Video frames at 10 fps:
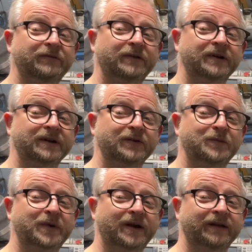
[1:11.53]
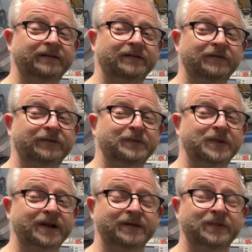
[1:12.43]
for a new price of the
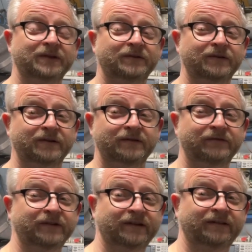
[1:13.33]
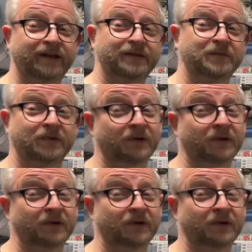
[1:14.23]
Brymen, or for the same,